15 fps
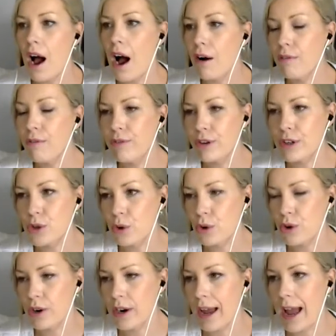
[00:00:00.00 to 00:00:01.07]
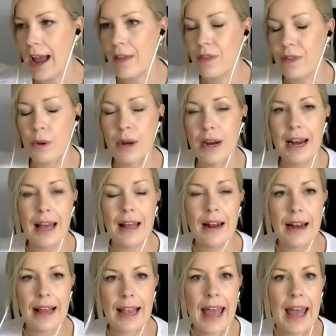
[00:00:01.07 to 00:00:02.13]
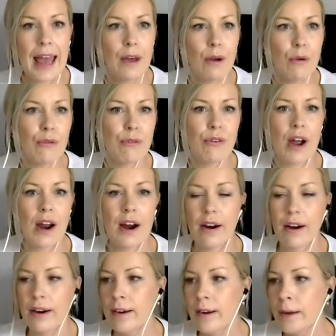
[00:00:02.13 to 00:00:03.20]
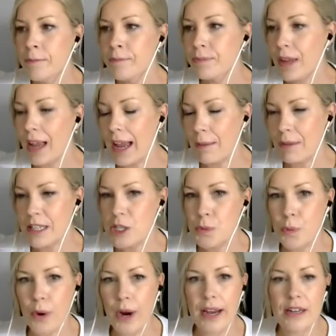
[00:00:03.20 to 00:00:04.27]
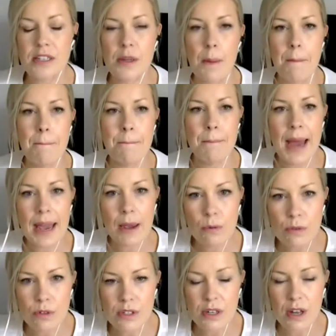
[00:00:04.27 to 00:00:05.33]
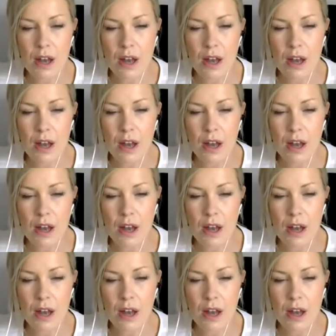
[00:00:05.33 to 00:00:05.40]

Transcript: of Fedora and the like how far um, it spread, the amount